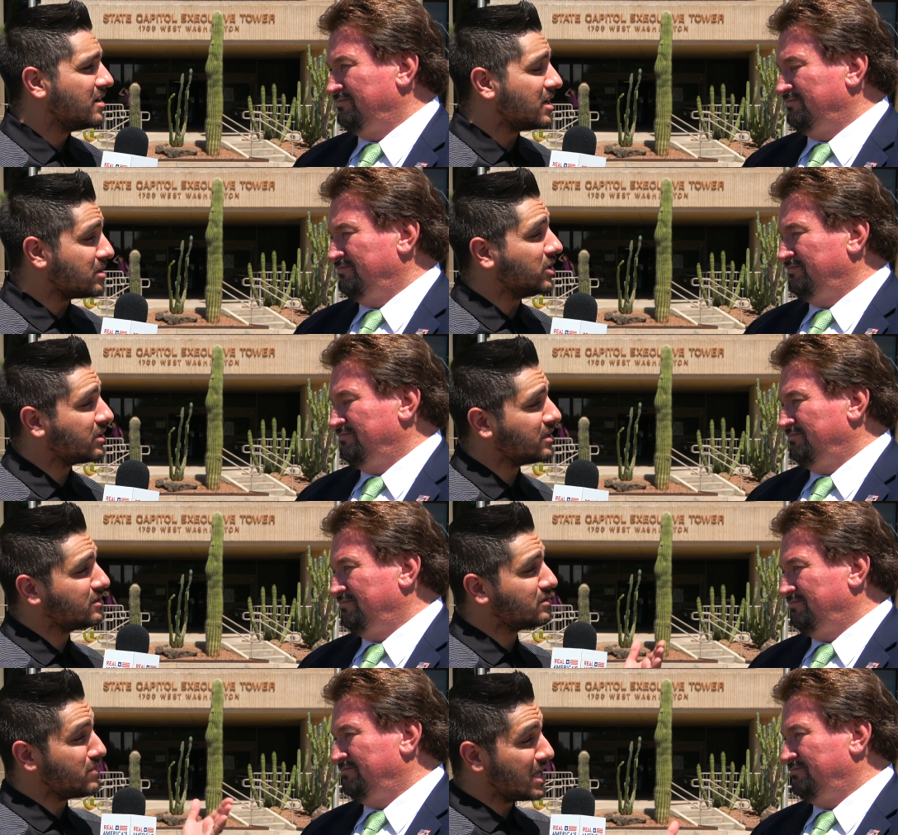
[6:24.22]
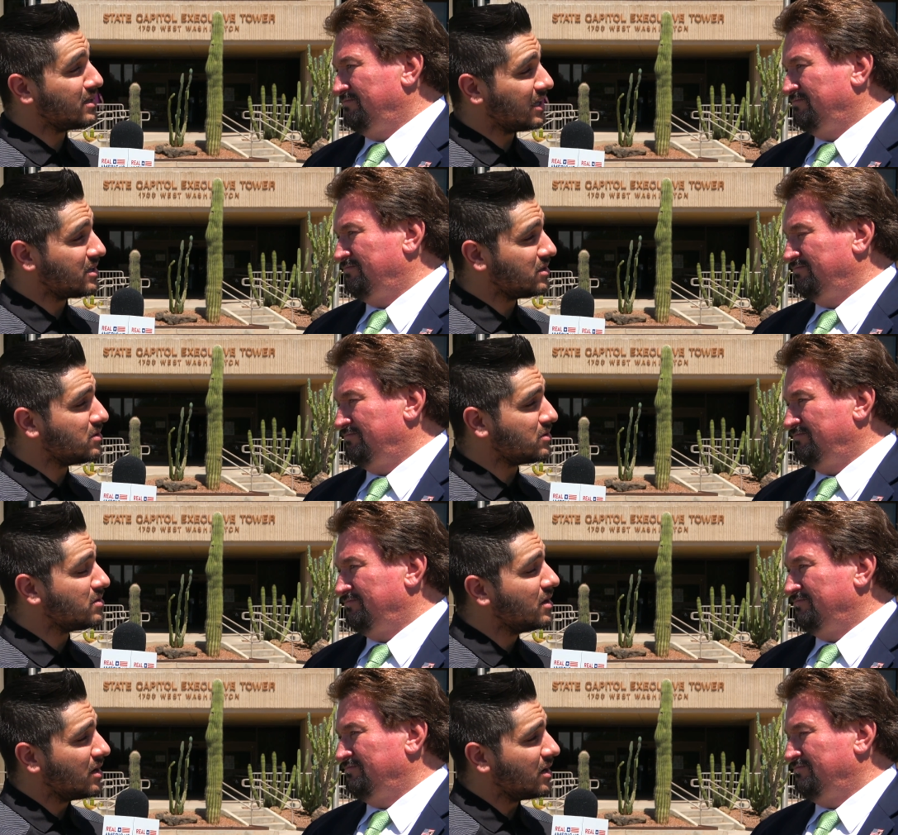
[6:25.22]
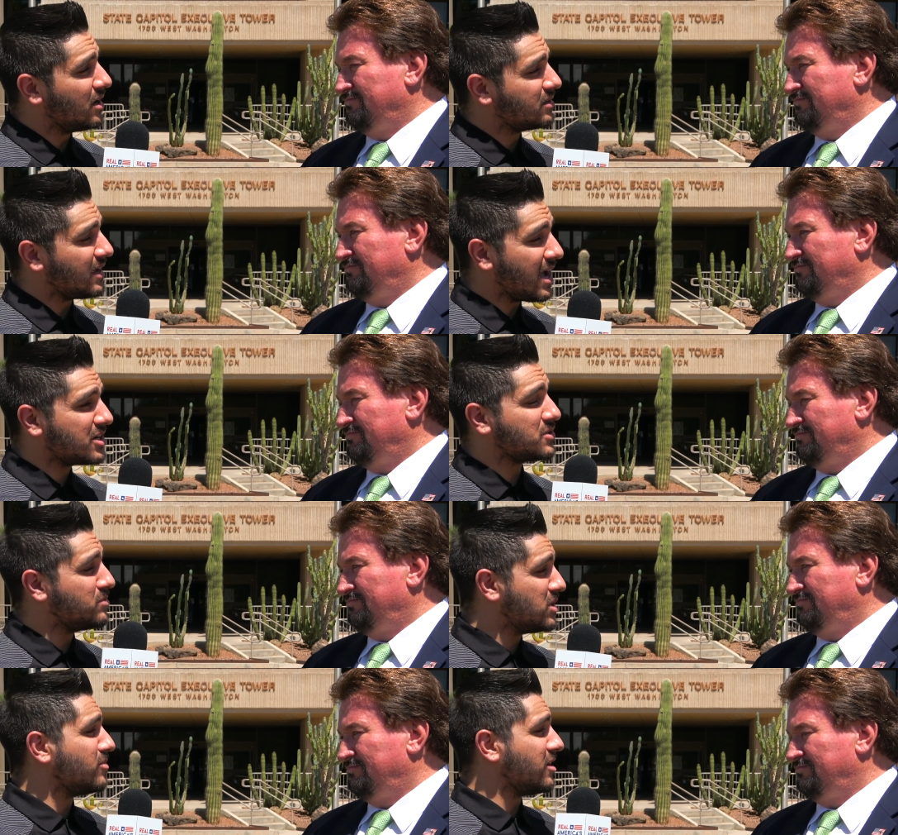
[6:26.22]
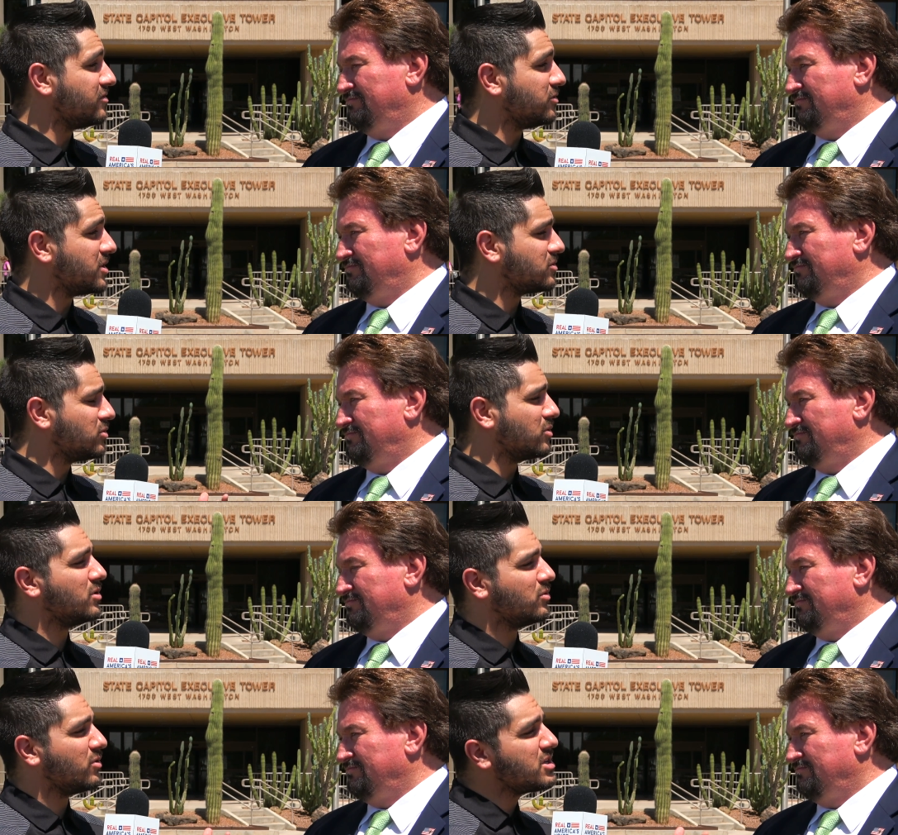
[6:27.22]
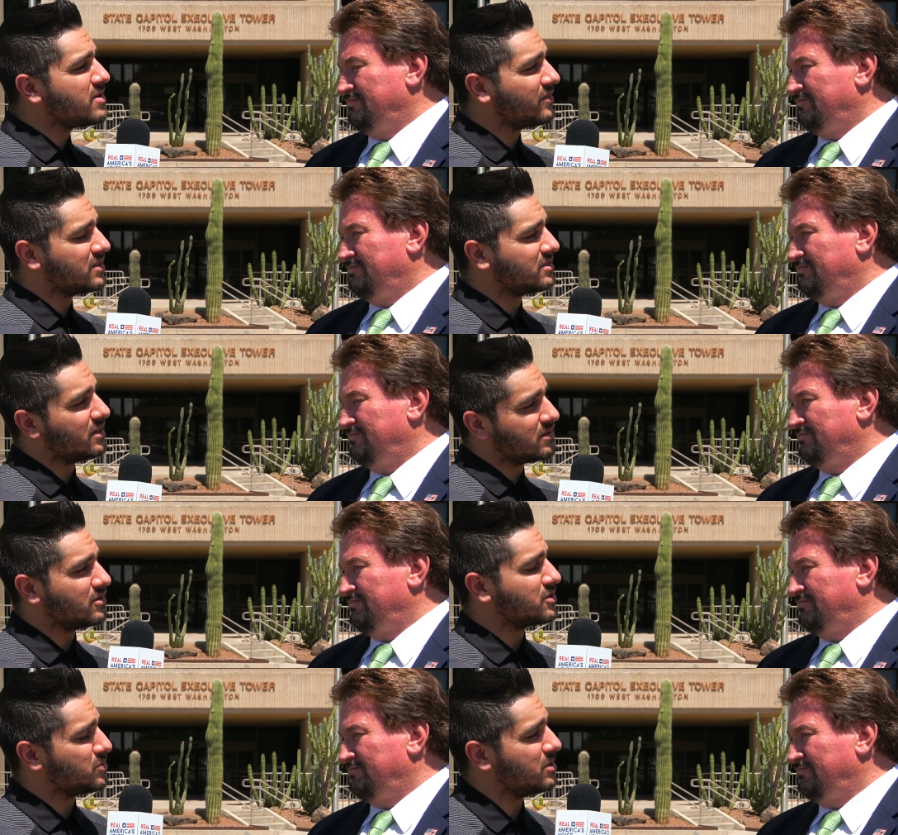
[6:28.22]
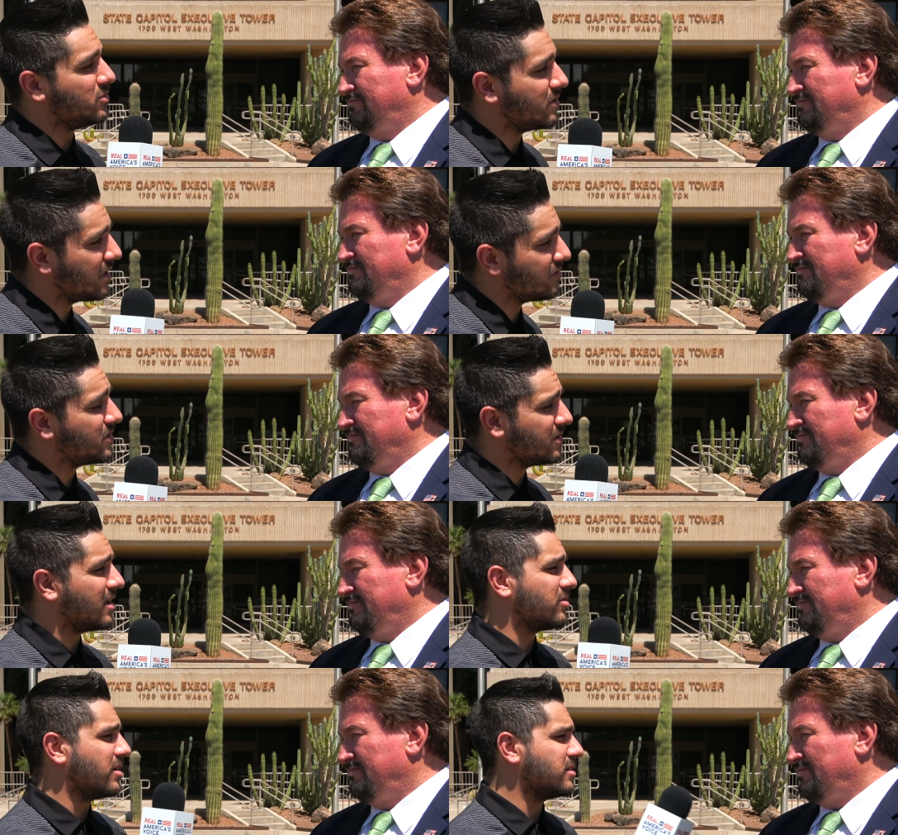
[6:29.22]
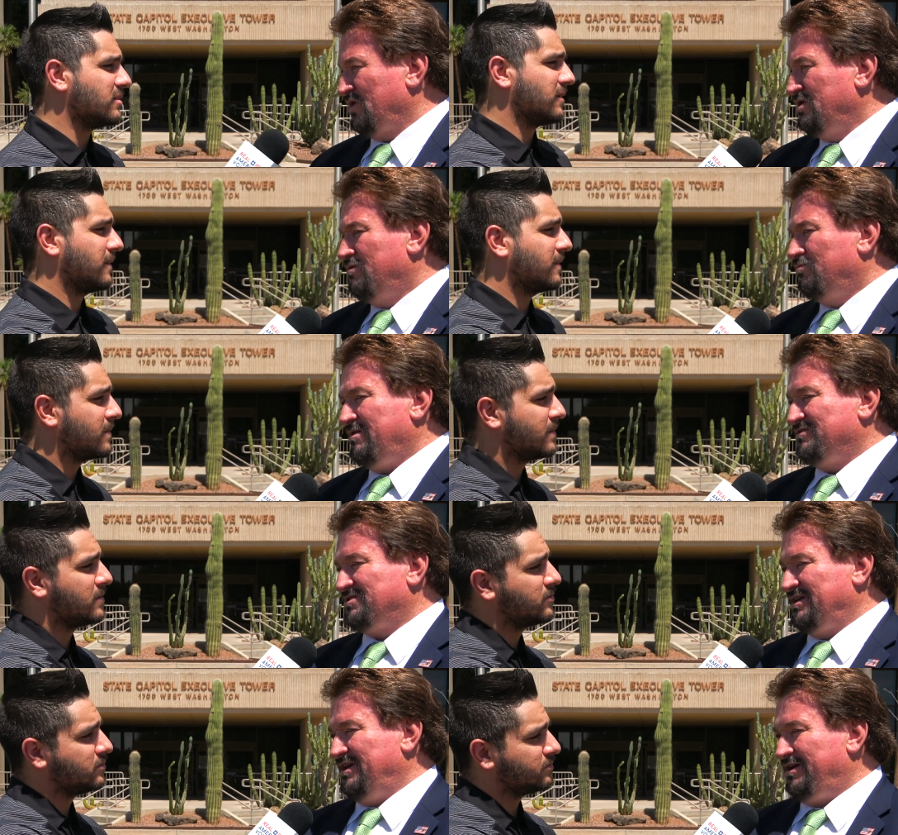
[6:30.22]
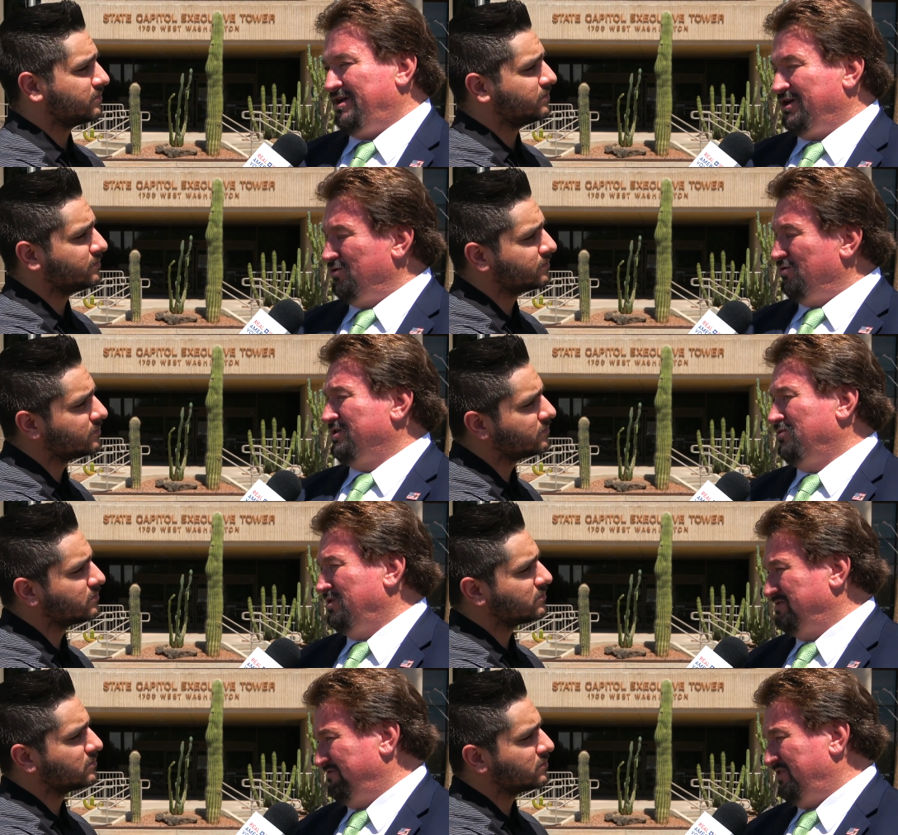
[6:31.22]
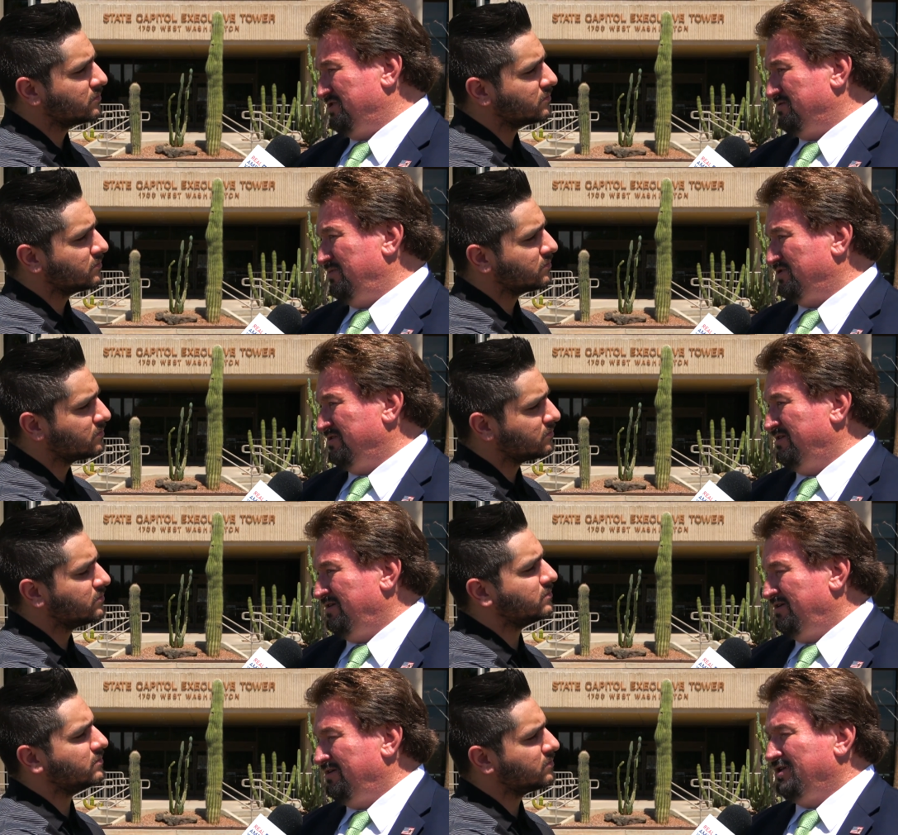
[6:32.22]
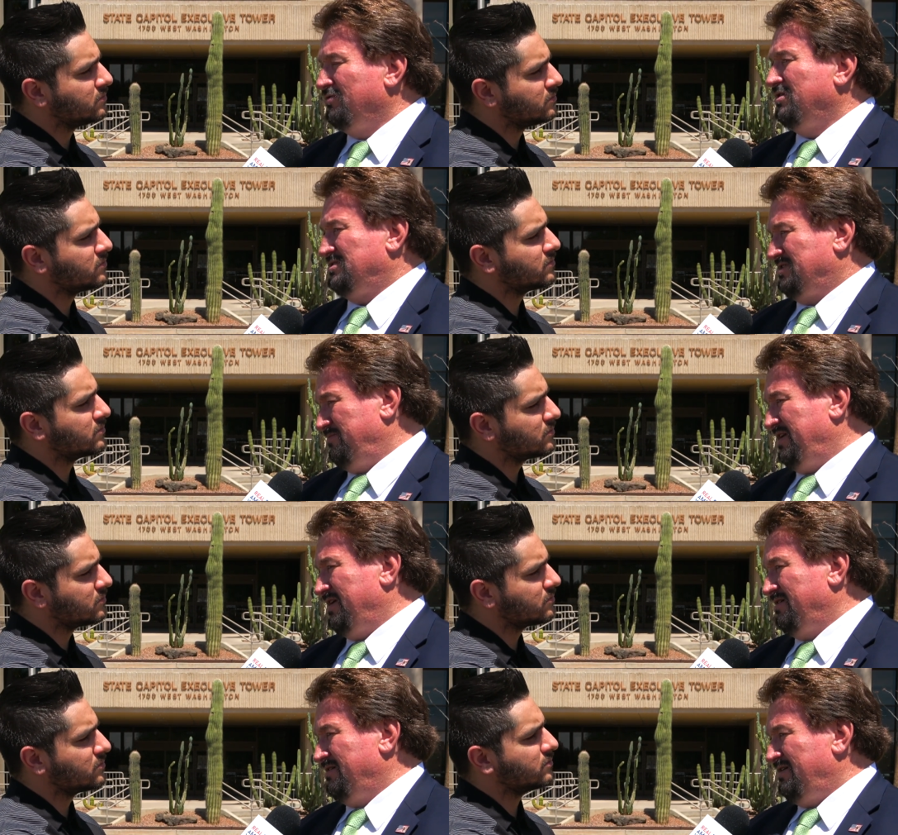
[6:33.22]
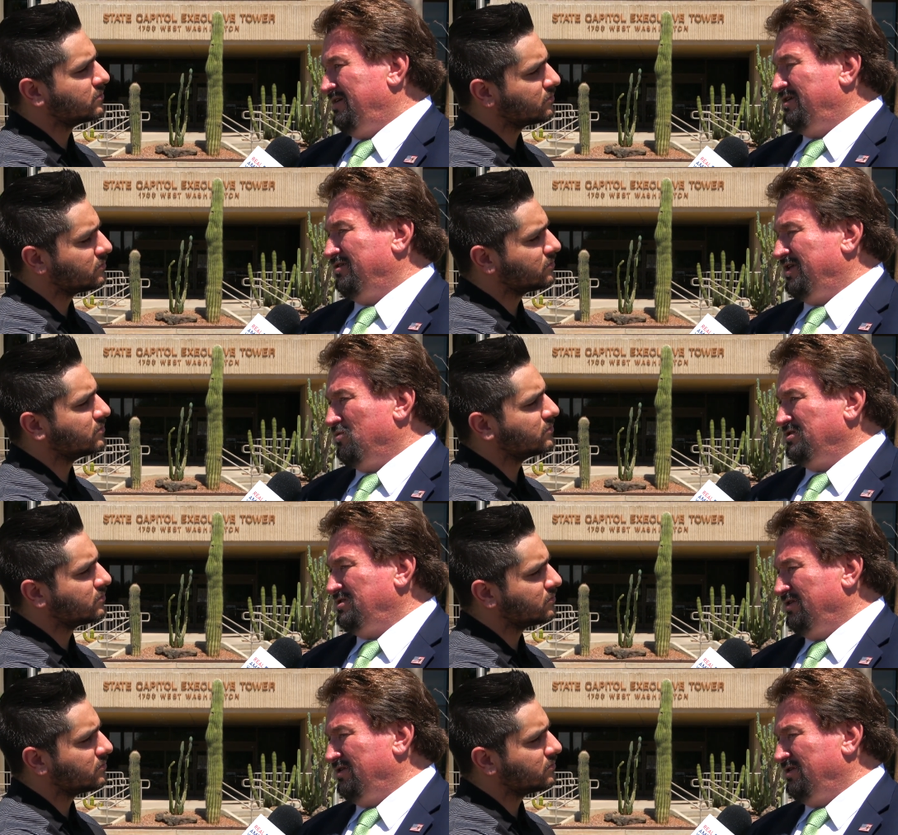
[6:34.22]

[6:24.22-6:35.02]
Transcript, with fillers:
Speaker 1: and I'm looking to men like you uh, to actually be my voice. What, what, what do you have to say to those people that feel that
Speaker 2: way? We have a saying, ignore the noise and finish the mission. The noise is the media. You know, they want you